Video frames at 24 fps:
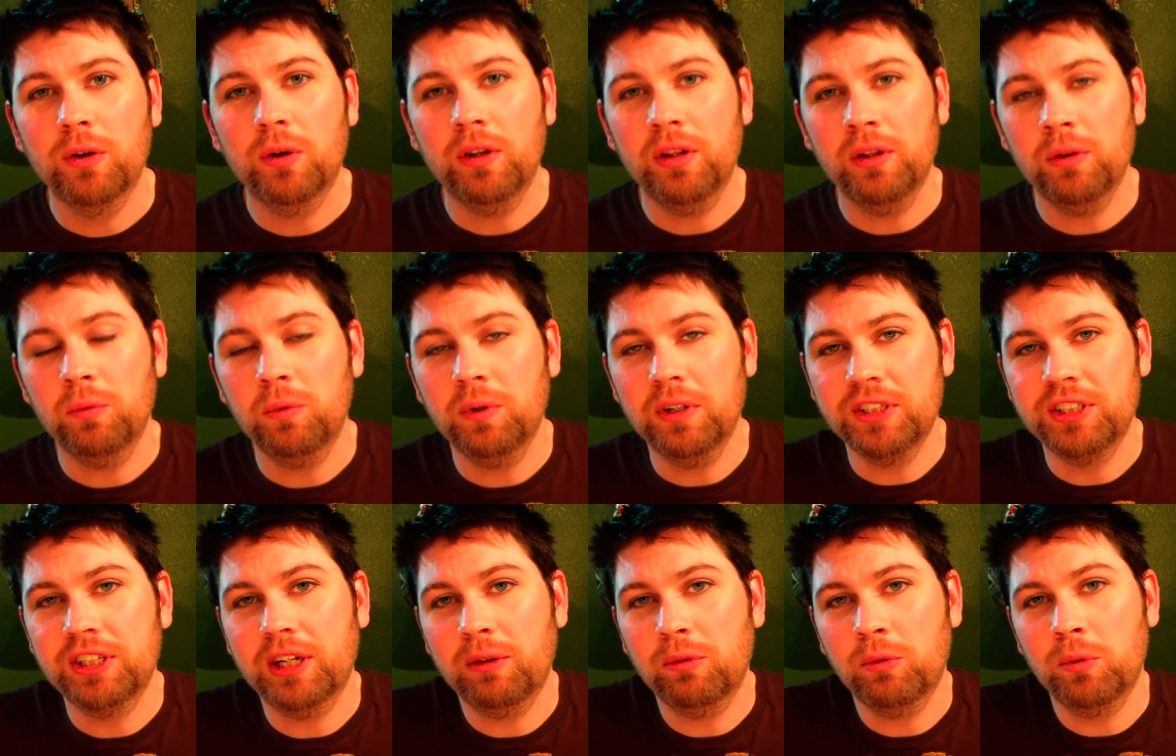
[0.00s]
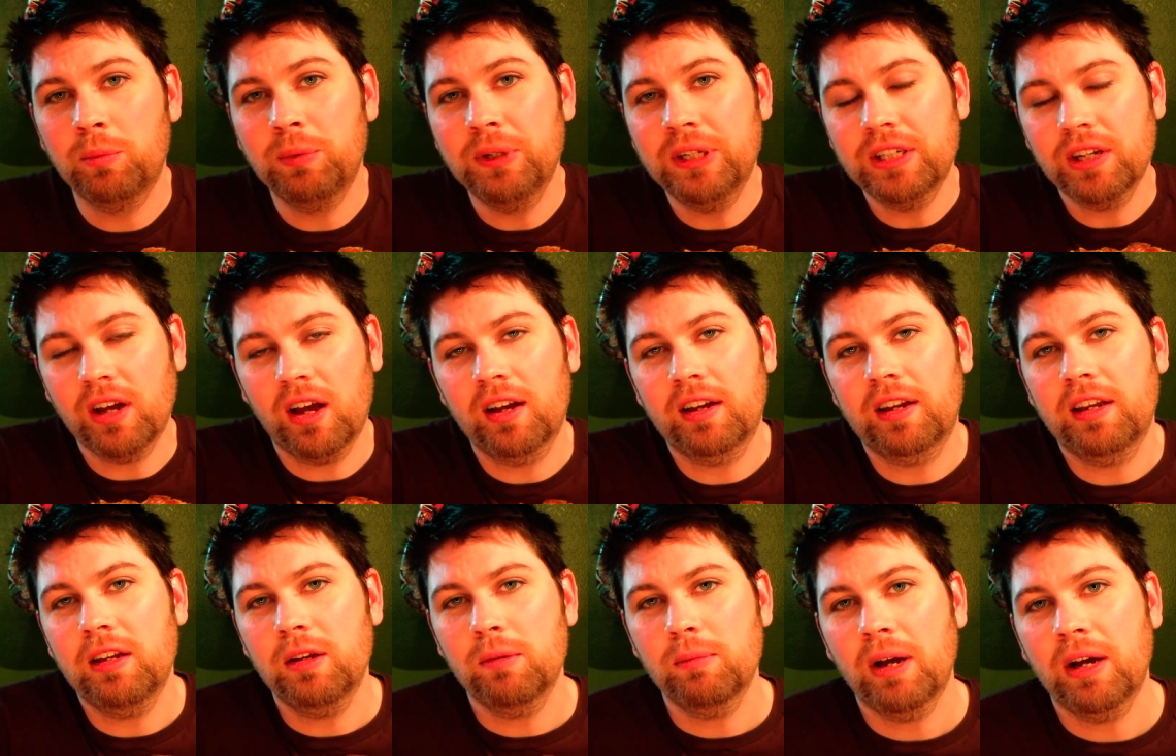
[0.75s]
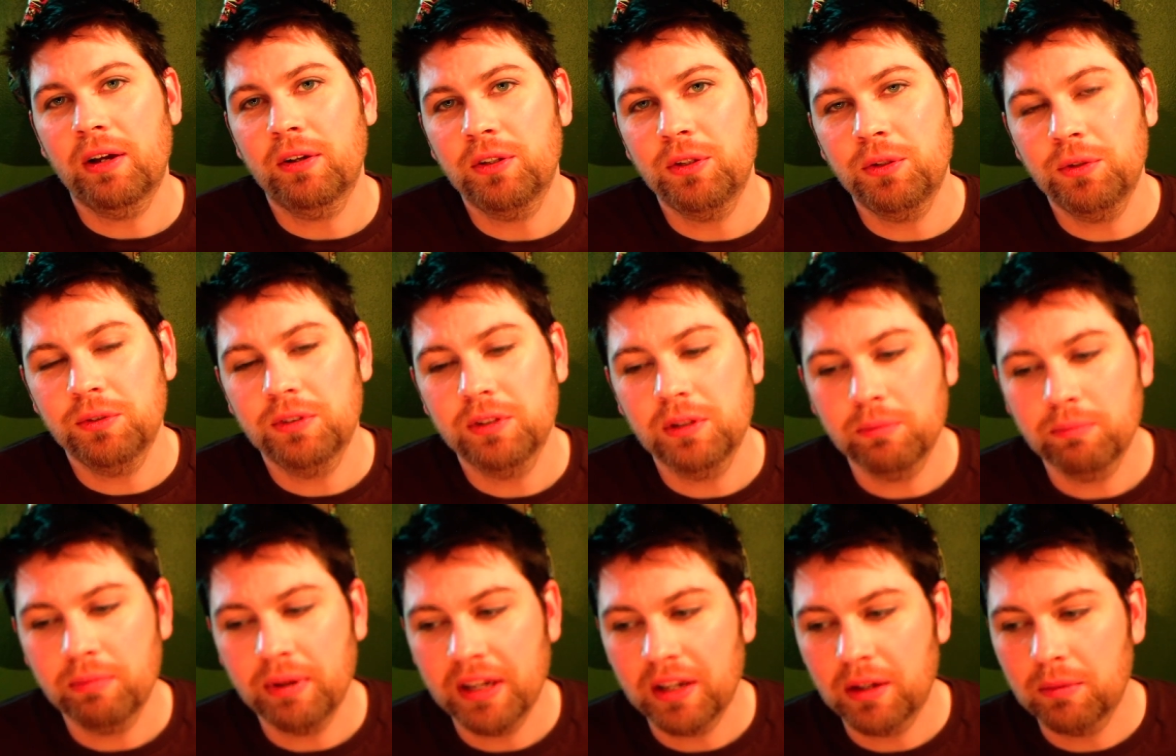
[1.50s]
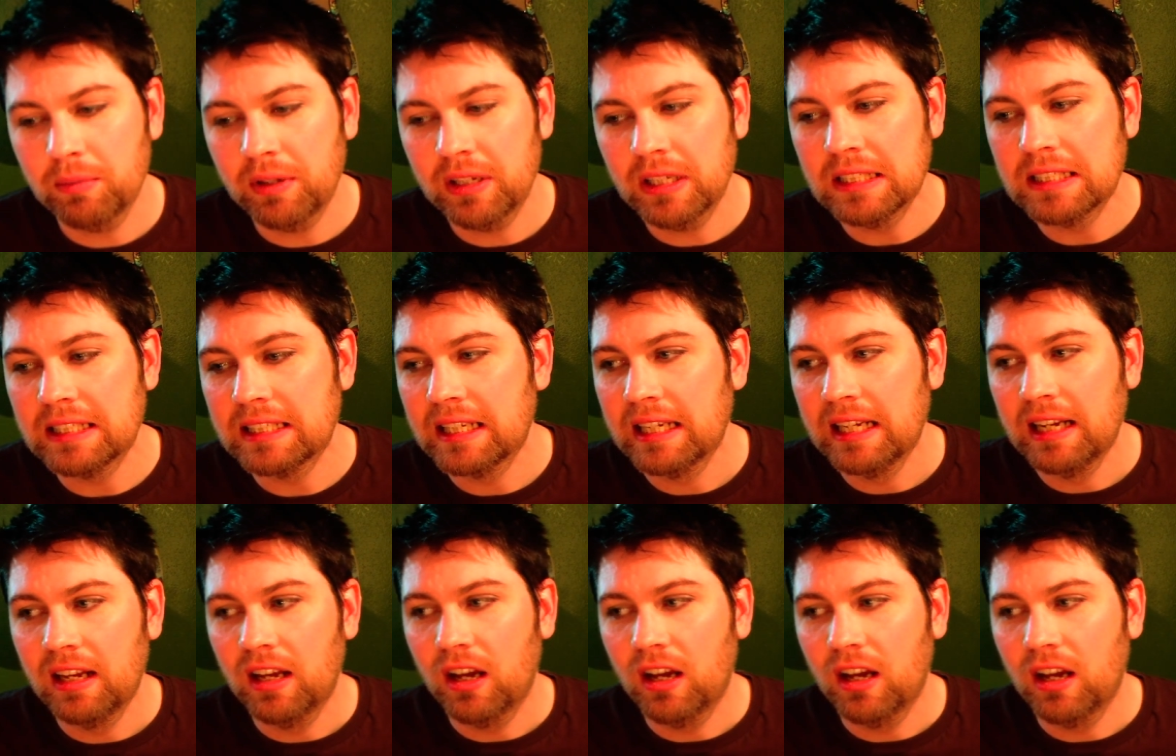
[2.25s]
in which I will be talking about using pigments